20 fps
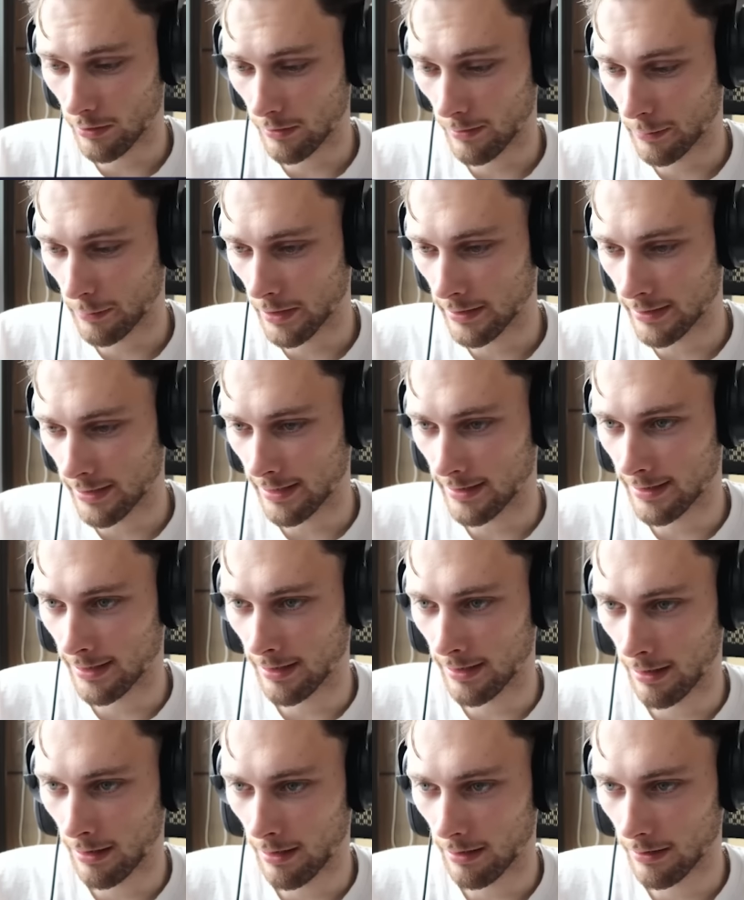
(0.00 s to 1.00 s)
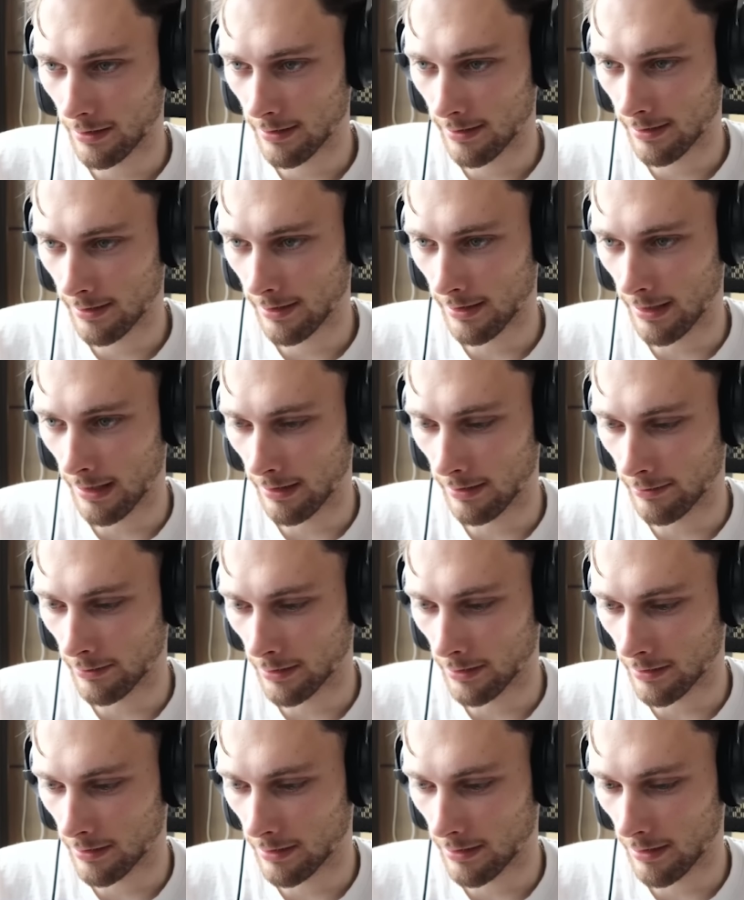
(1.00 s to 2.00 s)
surprise. I got 10th. Let's see how everyone
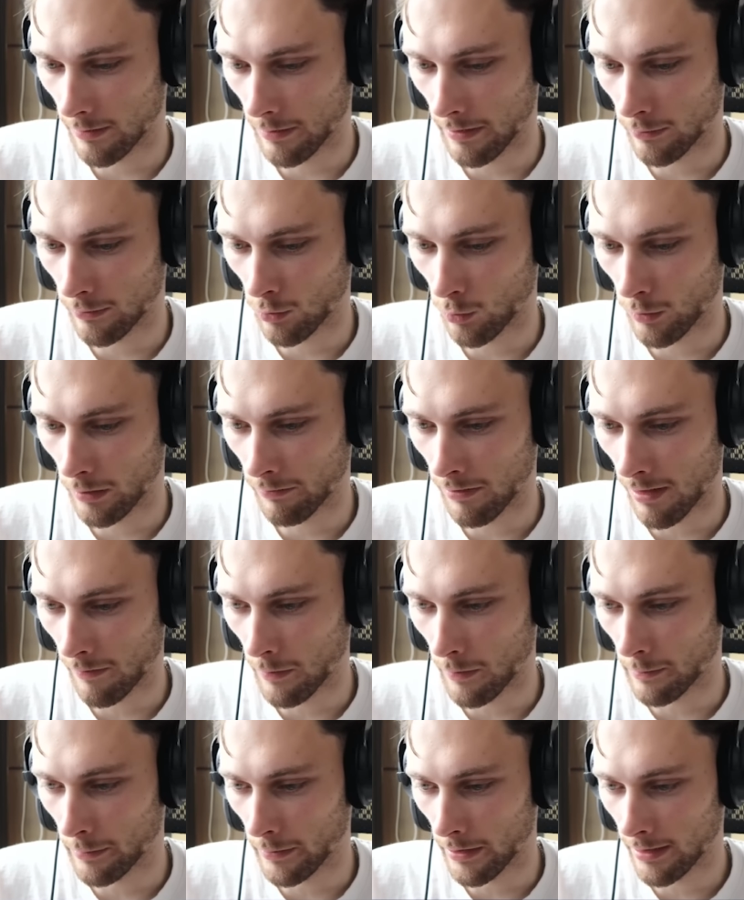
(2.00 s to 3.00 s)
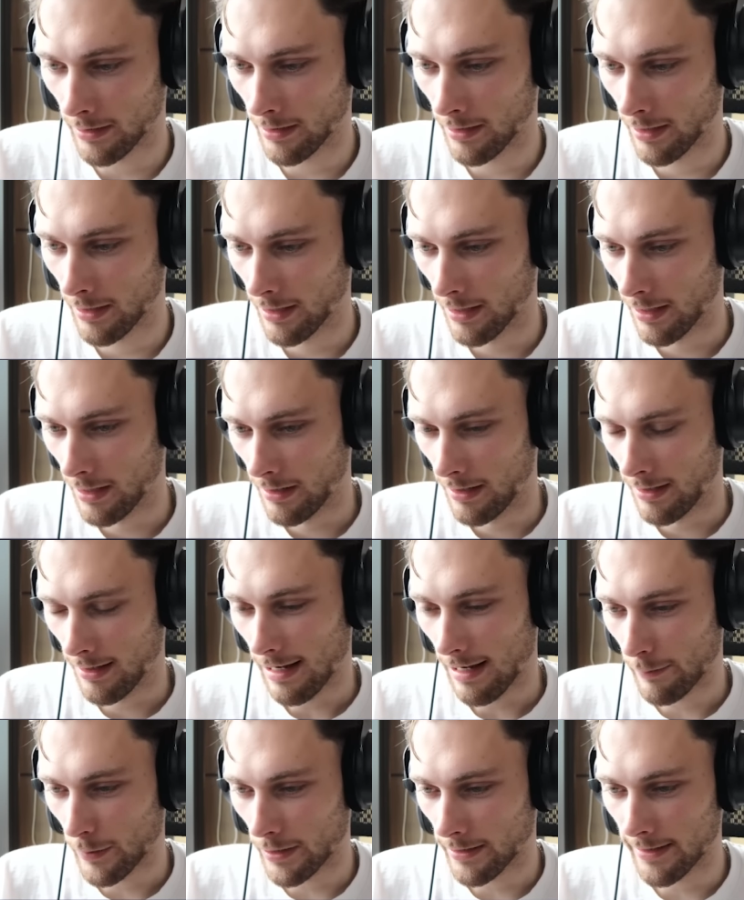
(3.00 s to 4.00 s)
else did. We have 25 people playing.
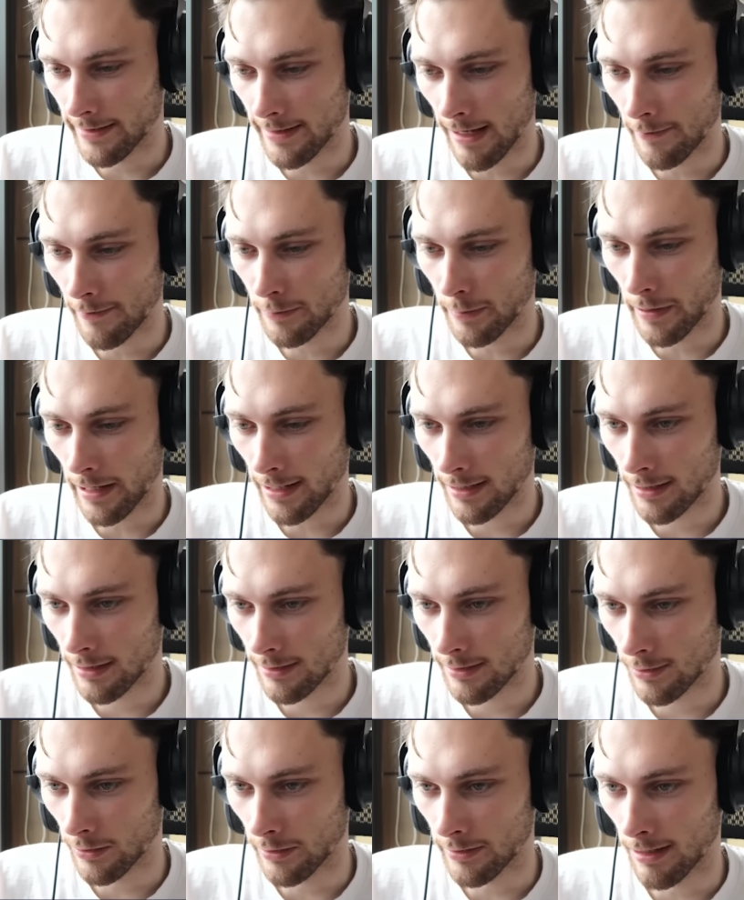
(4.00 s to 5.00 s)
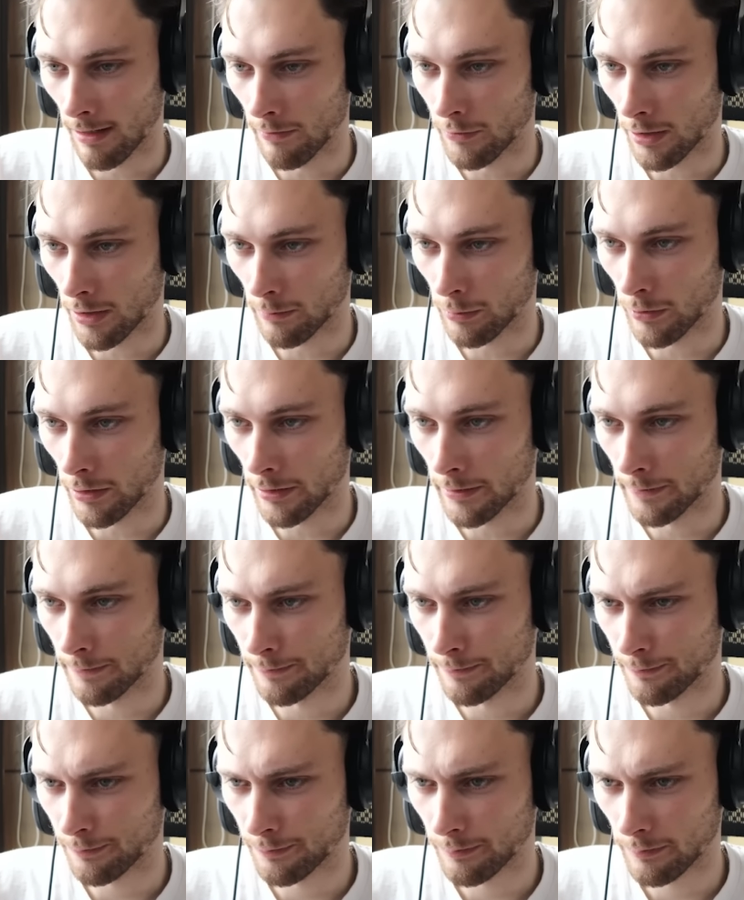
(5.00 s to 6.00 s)
I brought the devs back, so the devs are playing.